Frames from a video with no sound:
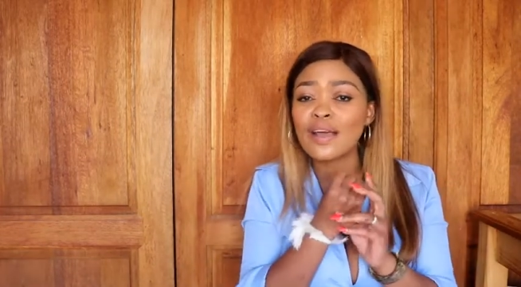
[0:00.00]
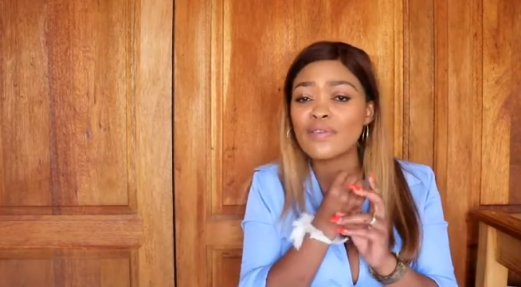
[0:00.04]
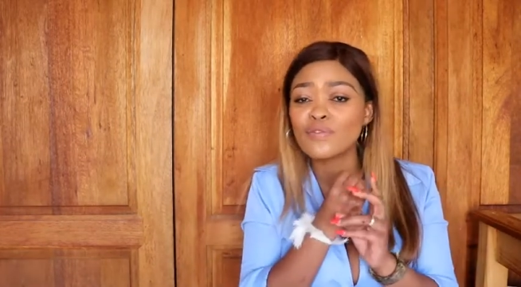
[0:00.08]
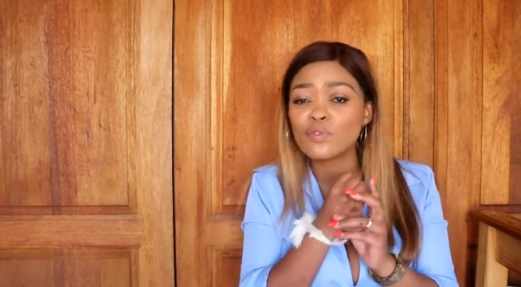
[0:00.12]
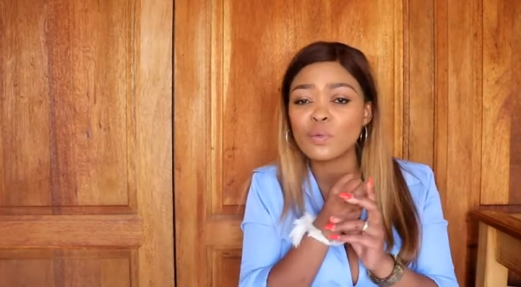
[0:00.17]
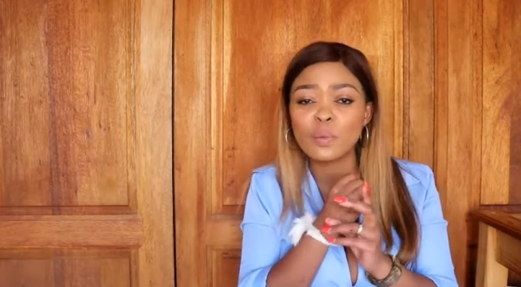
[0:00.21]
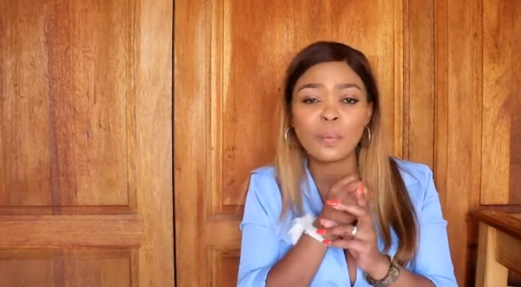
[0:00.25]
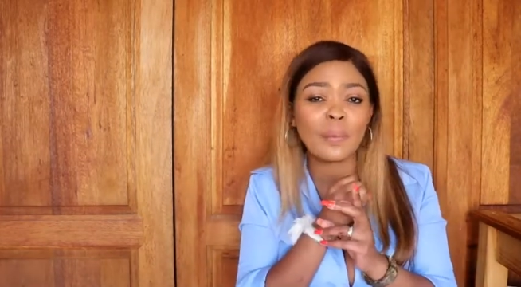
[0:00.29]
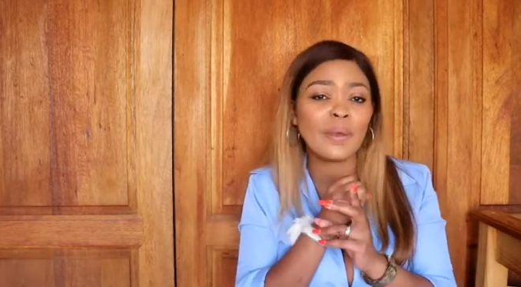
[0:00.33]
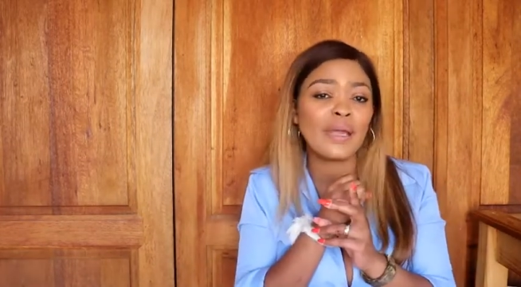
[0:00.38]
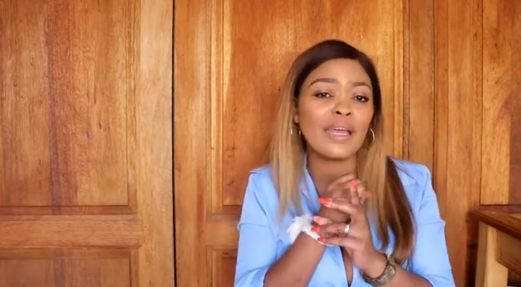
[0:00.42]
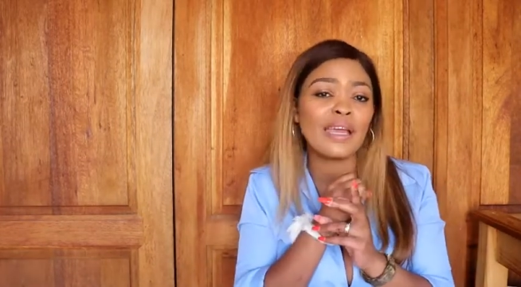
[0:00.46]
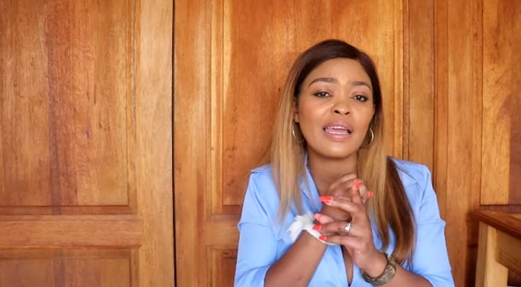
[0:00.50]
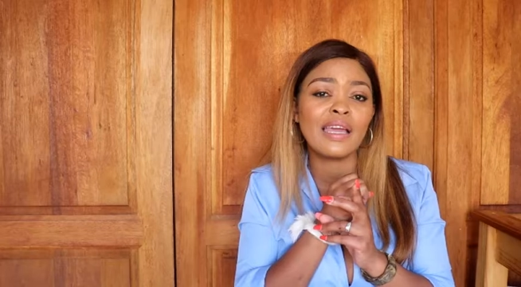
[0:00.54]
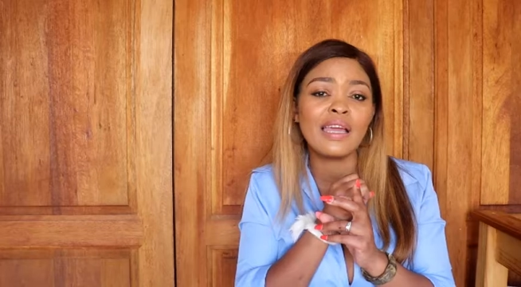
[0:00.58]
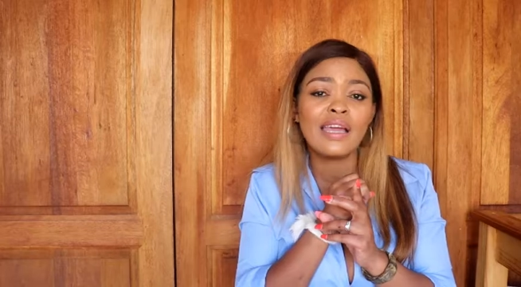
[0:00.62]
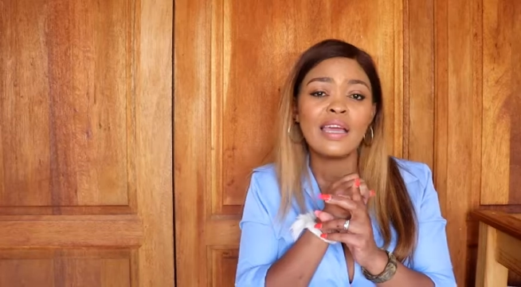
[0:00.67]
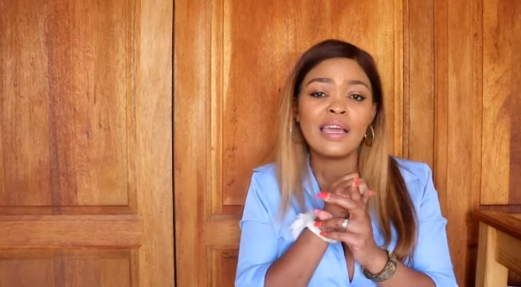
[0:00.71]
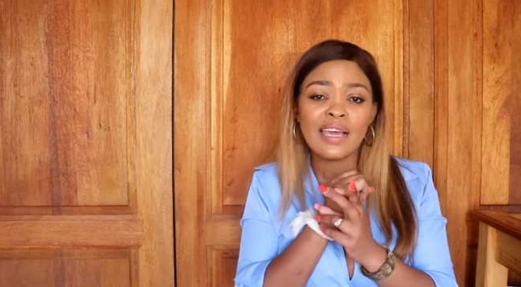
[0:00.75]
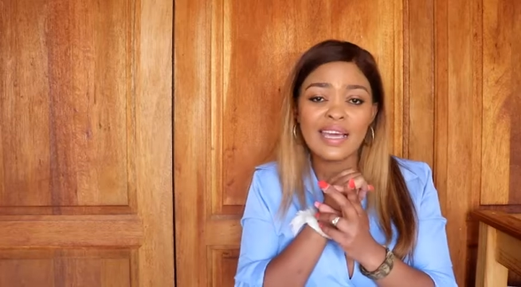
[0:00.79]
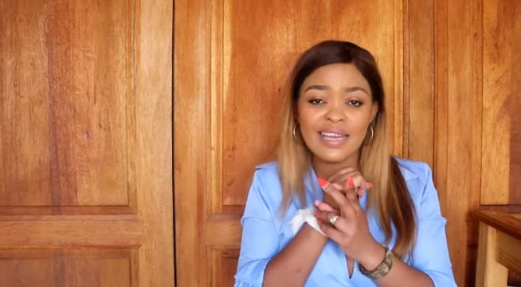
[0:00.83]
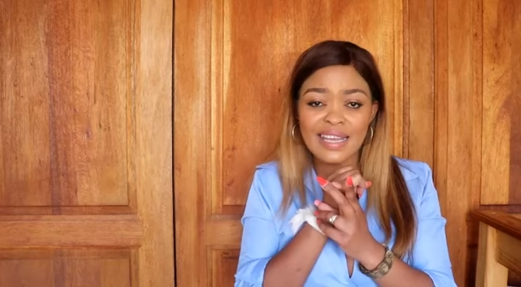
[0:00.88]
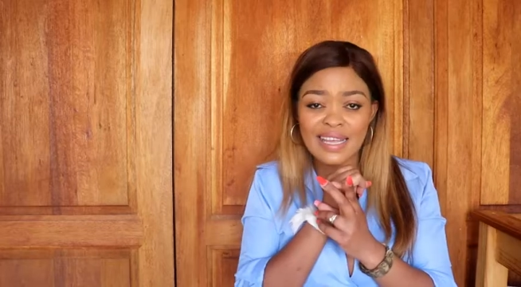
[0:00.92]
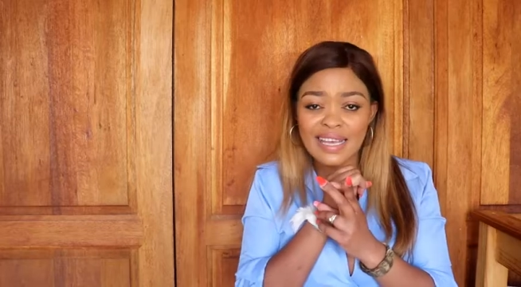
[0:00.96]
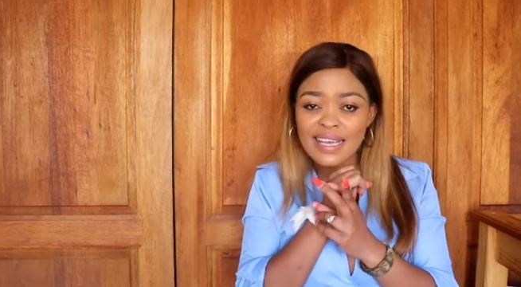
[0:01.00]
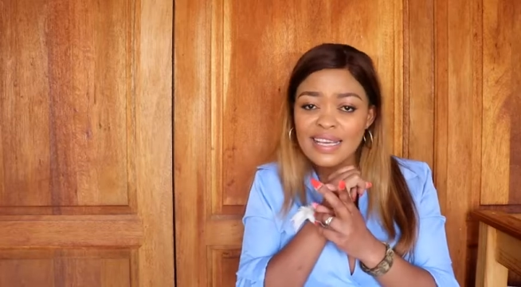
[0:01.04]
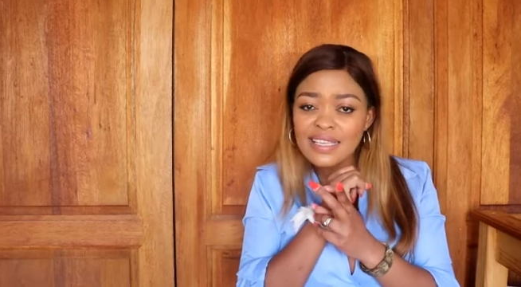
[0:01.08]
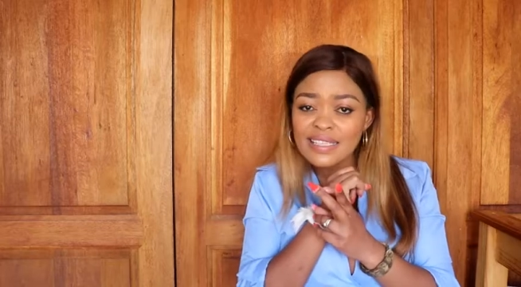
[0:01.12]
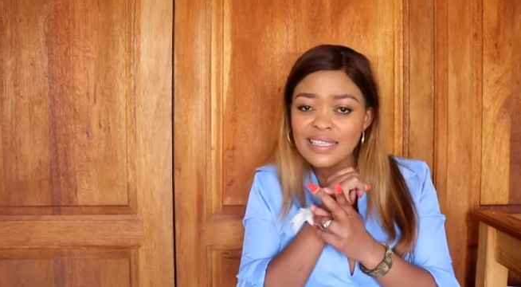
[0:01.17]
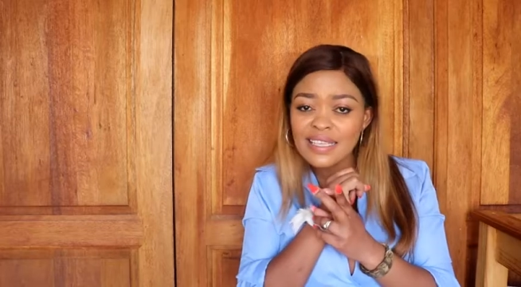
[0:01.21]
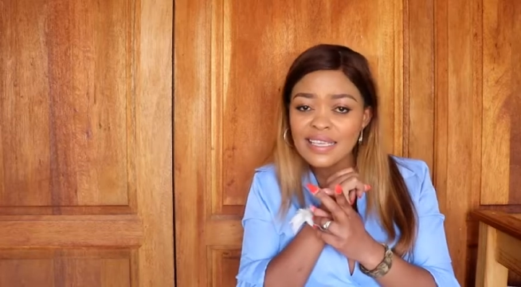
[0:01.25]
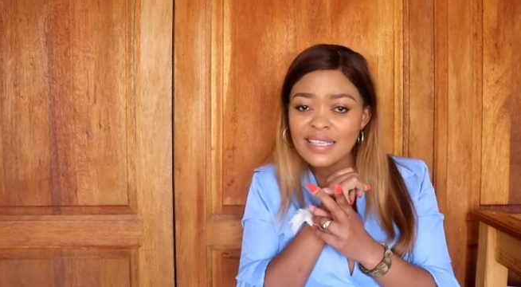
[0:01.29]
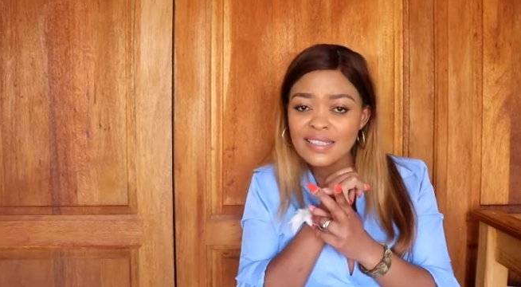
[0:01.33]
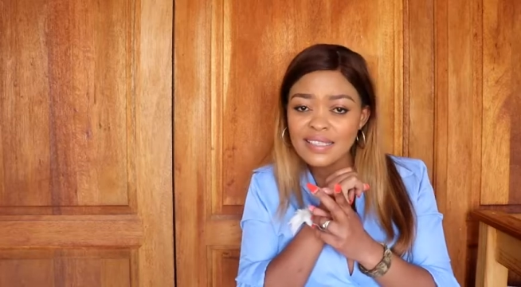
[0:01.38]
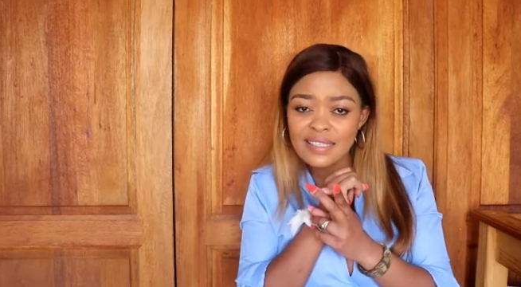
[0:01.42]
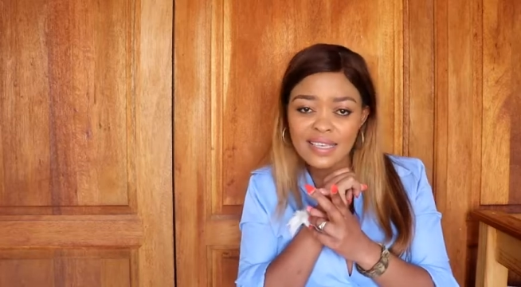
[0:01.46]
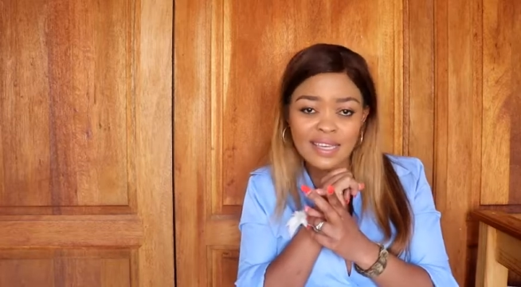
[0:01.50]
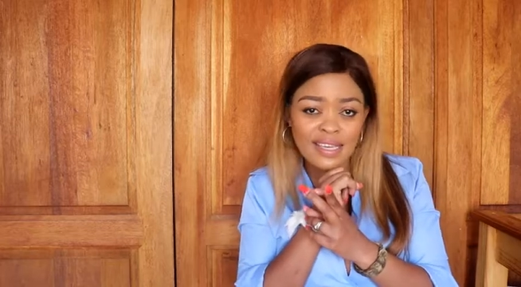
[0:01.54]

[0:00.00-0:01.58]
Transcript: have to pay an excess.